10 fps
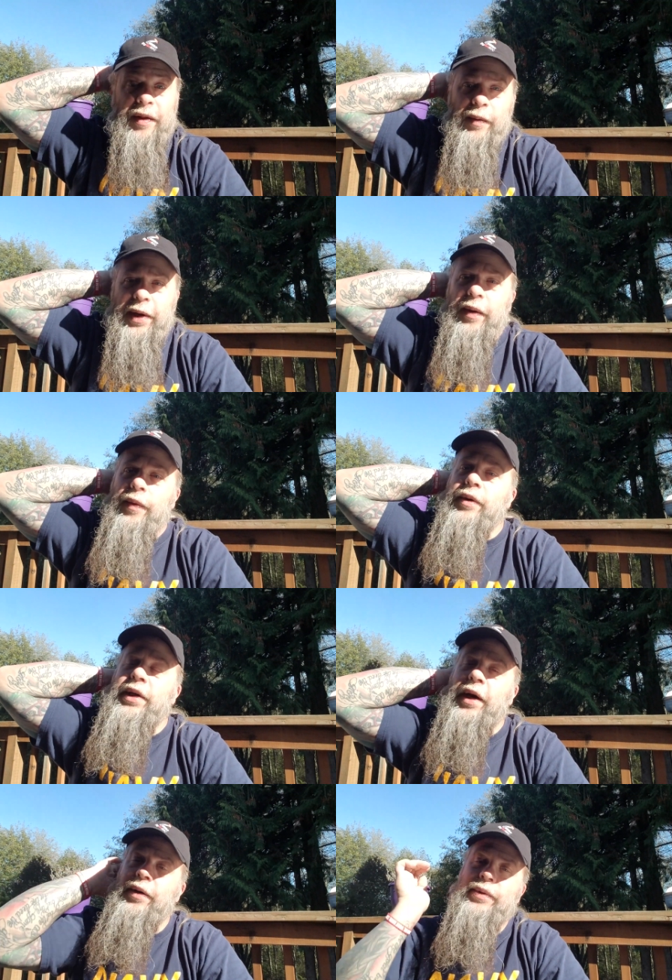the way it worked
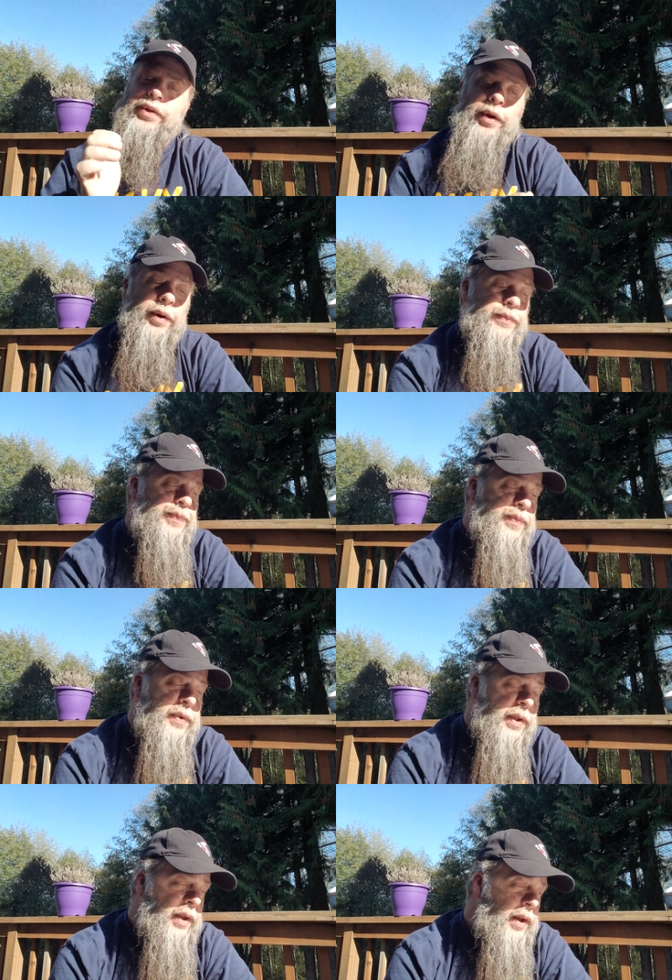out. So
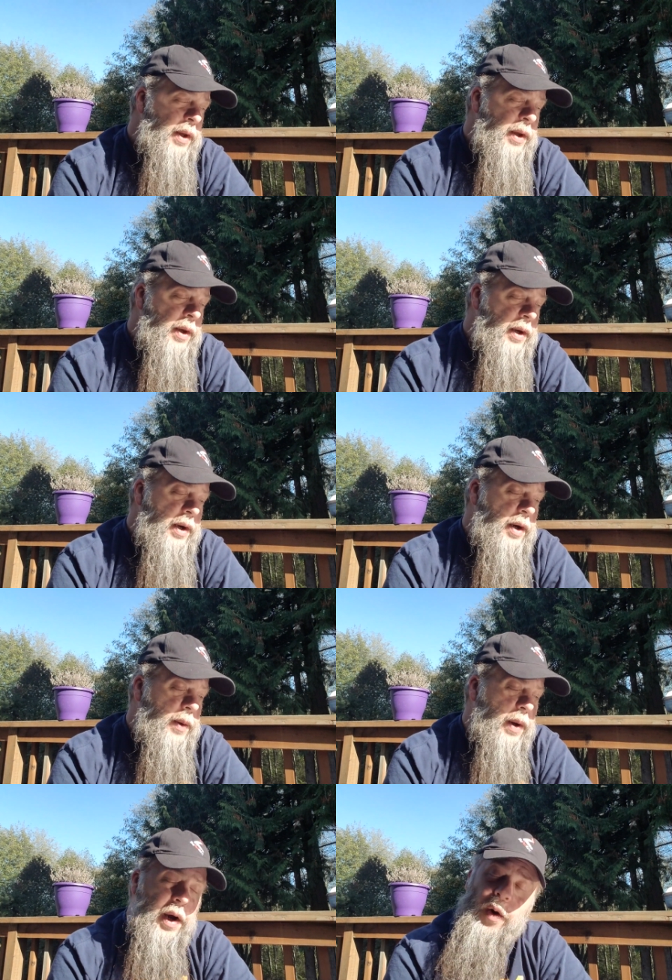I